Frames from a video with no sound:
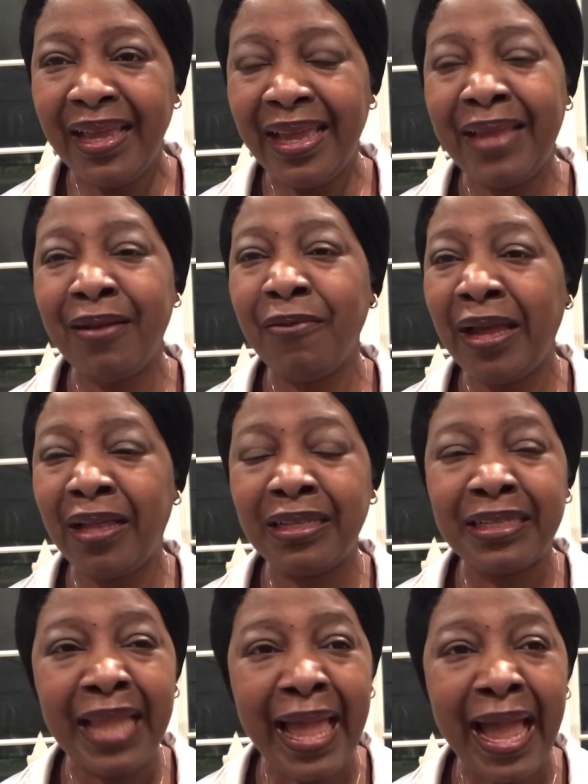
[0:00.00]
and
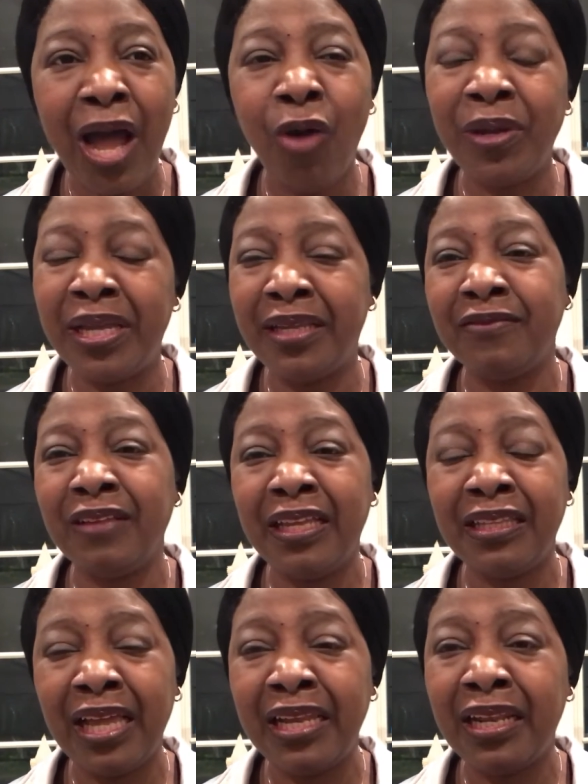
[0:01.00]
allow it
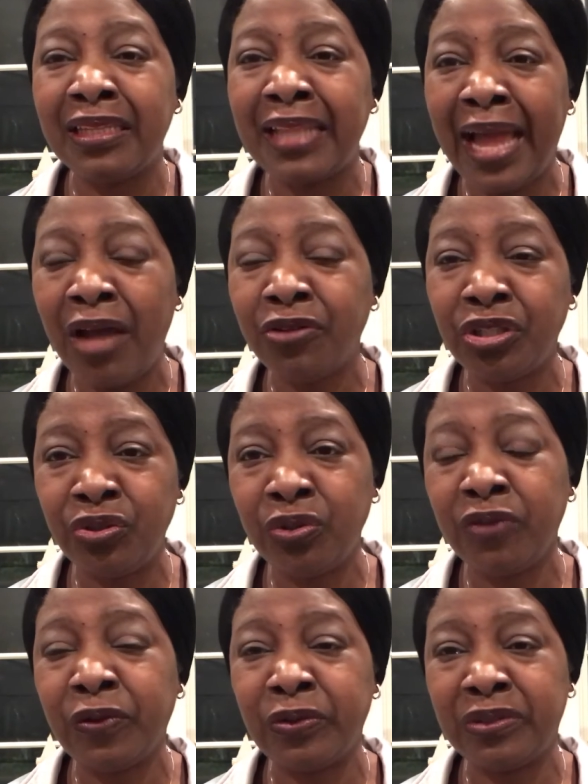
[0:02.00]
and allow the
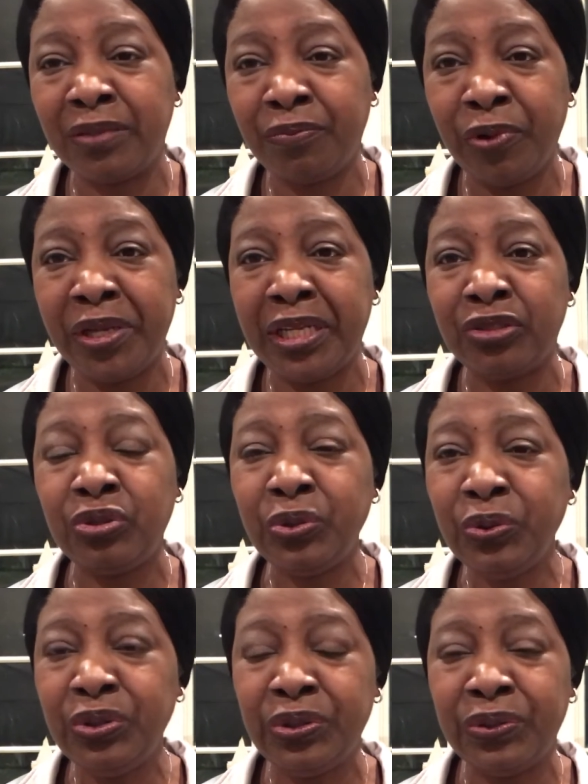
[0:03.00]
universe to bring it
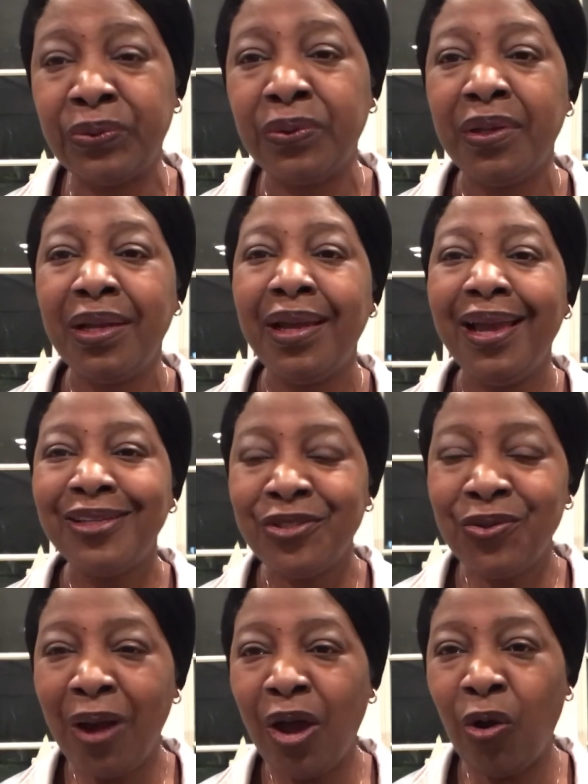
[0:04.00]
to you,
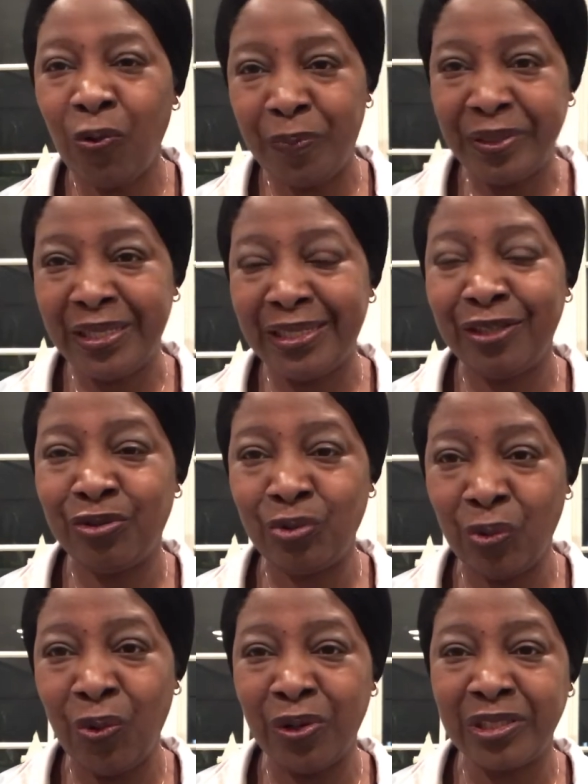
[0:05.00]
you are opening the
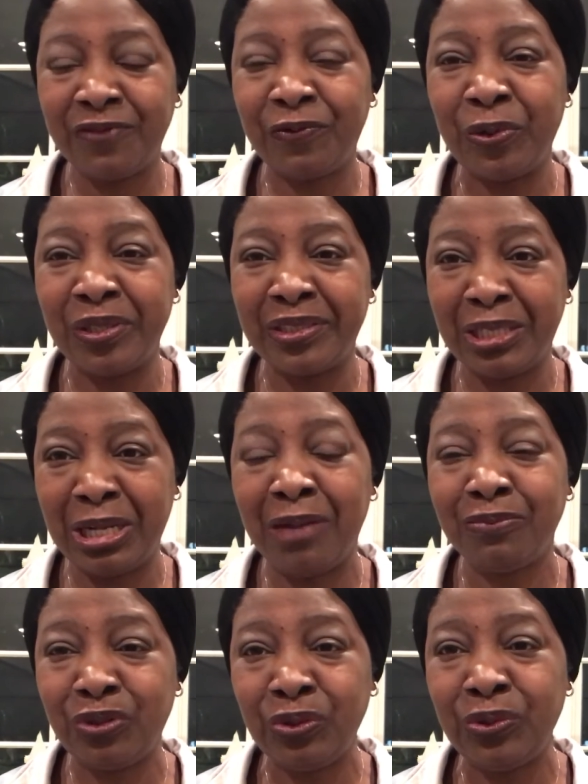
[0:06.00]
doors for it to
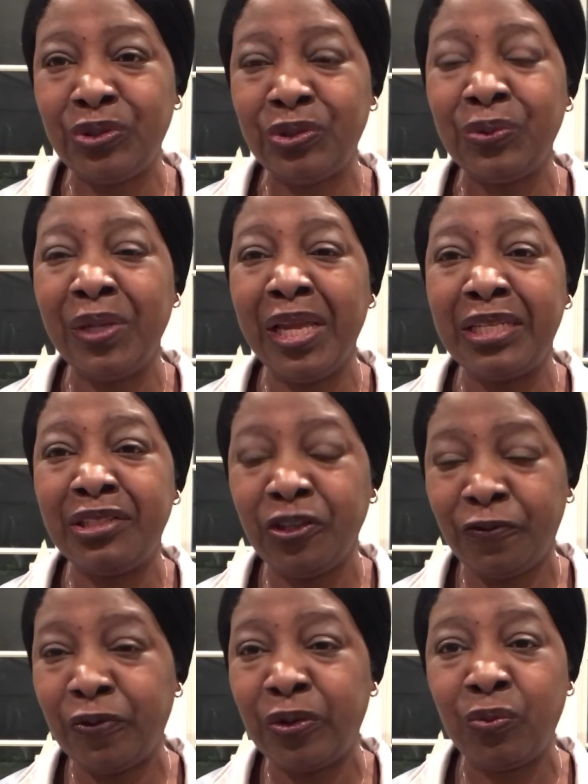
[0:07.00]
come to you in
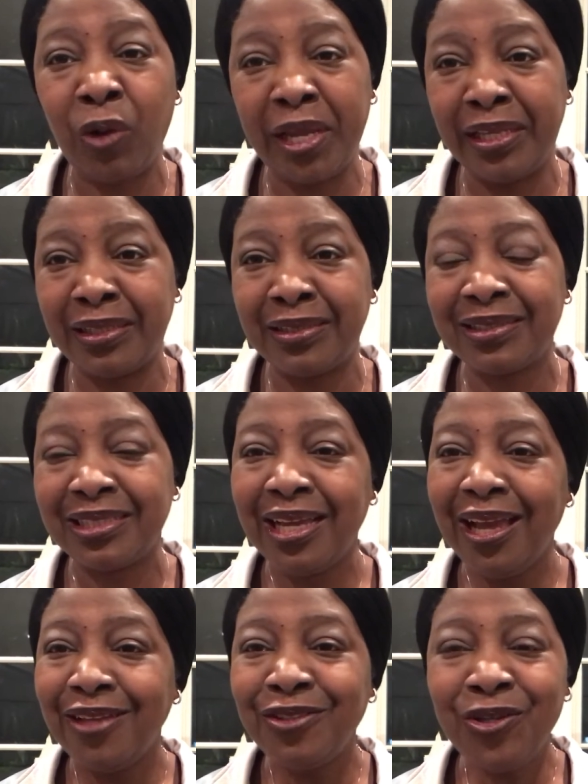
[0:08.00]
different ways.
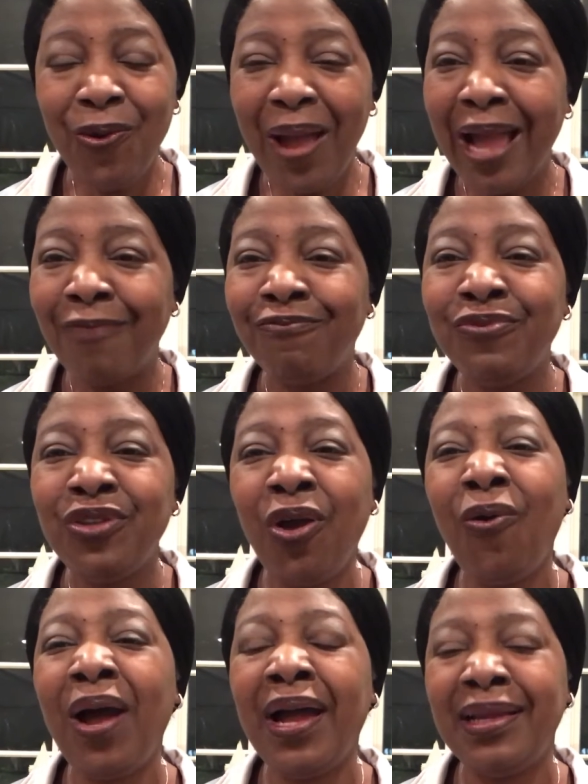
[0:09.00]
You have
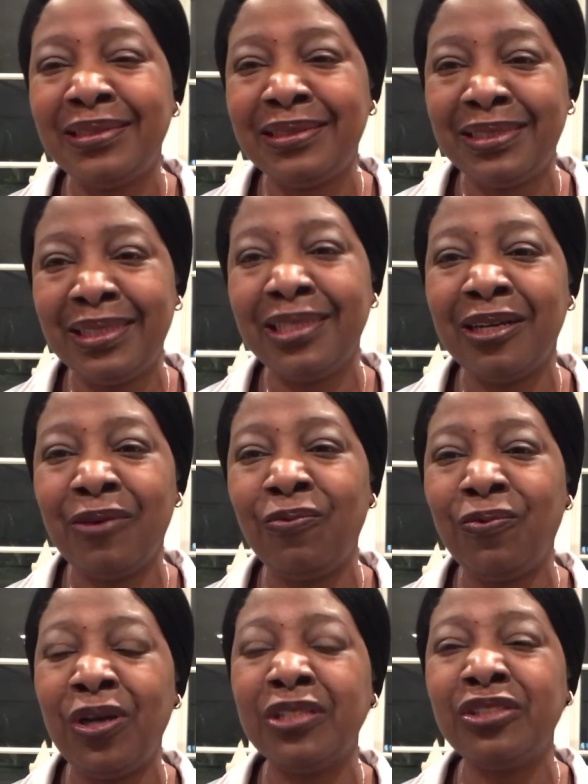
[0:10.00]
no idea
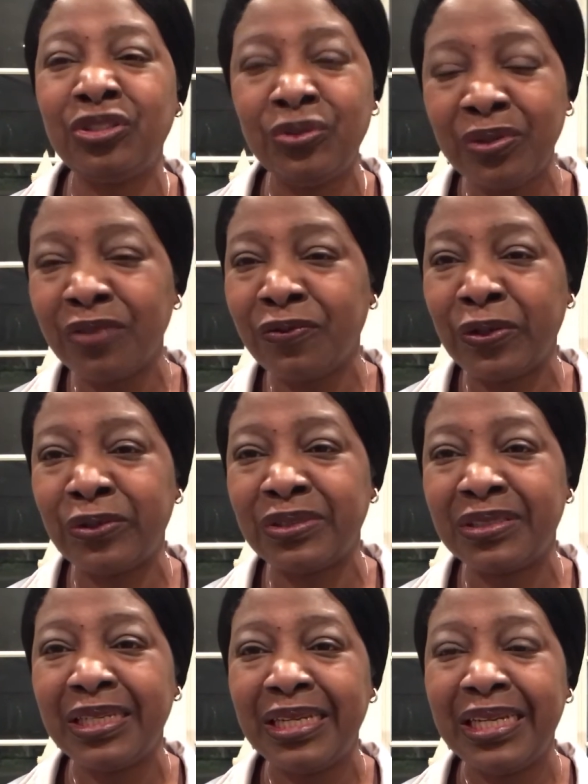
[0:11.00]
what the
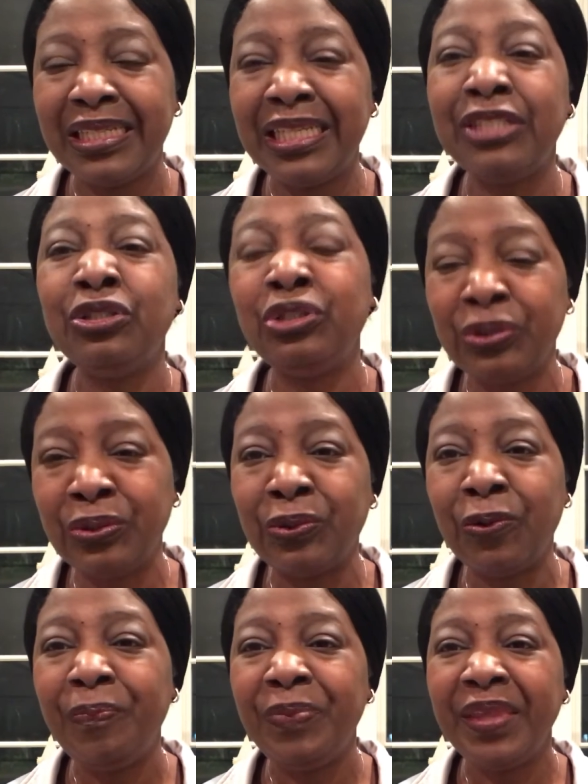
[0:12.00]
universe can
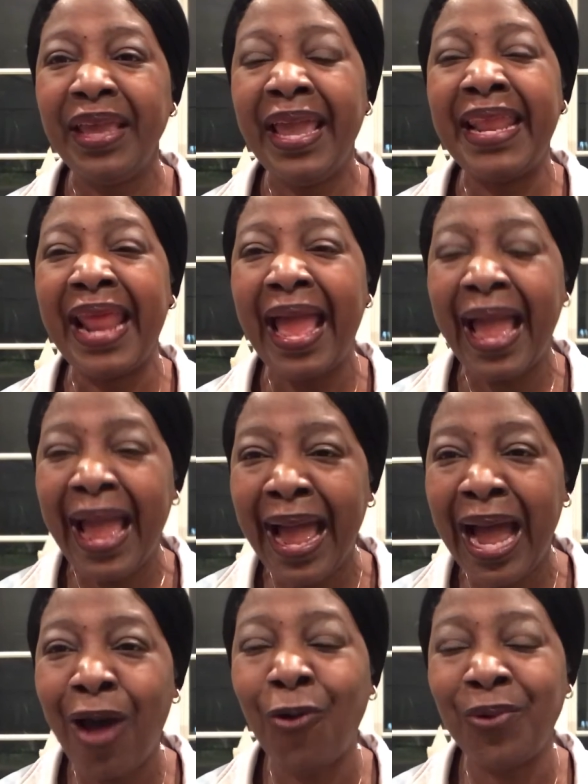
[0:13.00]
do and
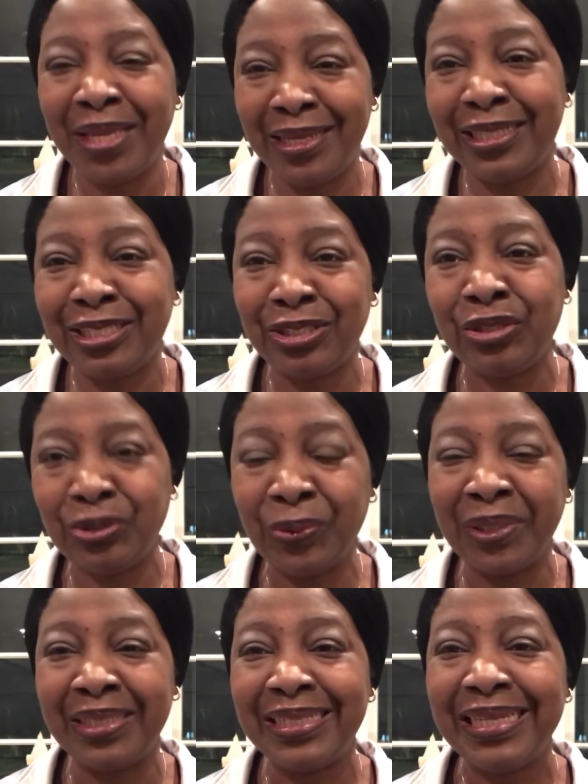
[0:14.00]
how it can
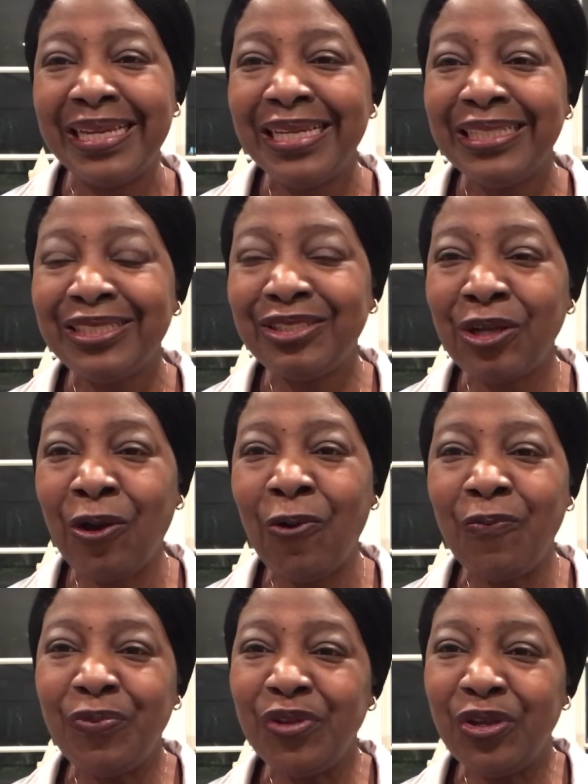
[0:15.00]
do it.
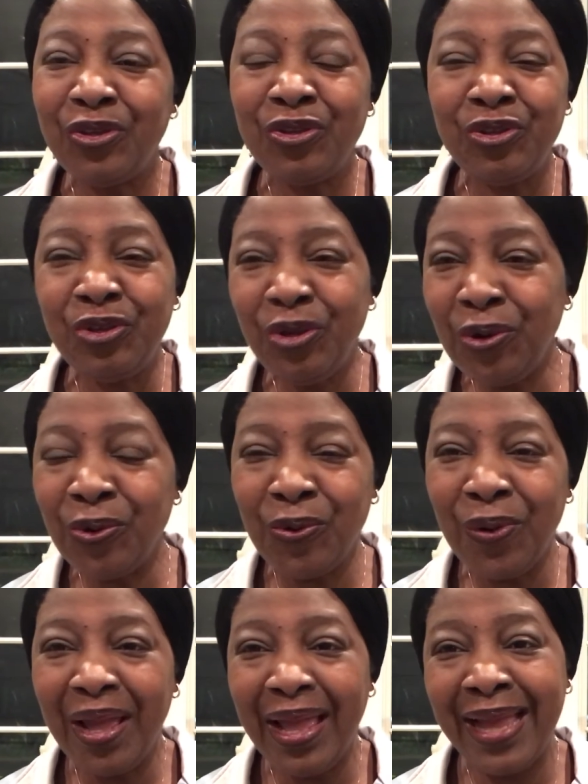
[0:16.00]
So
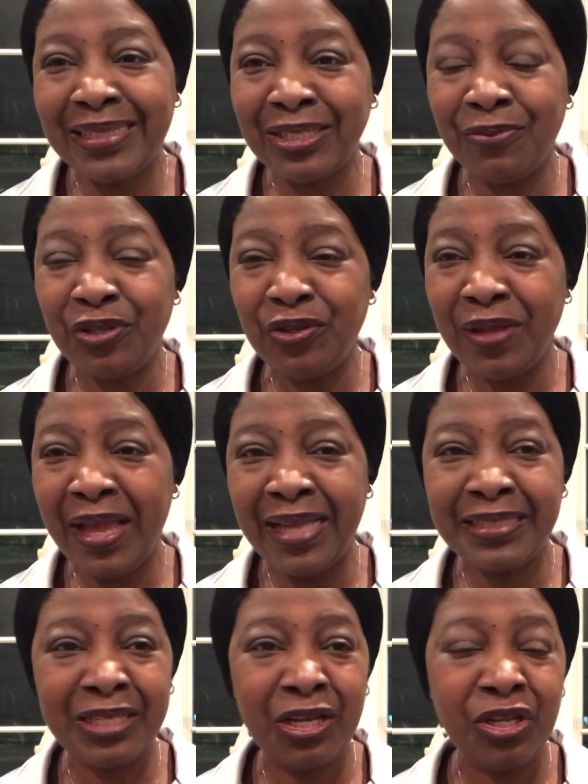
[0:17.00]
you as
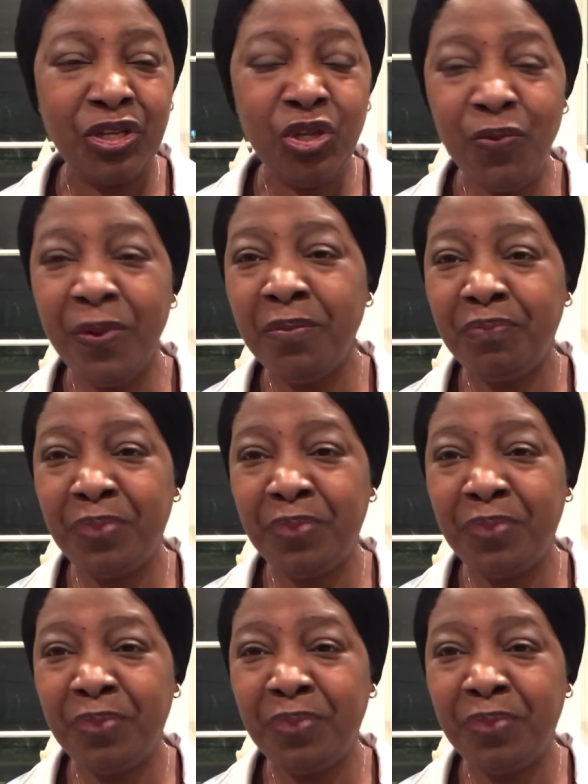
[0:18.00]
a human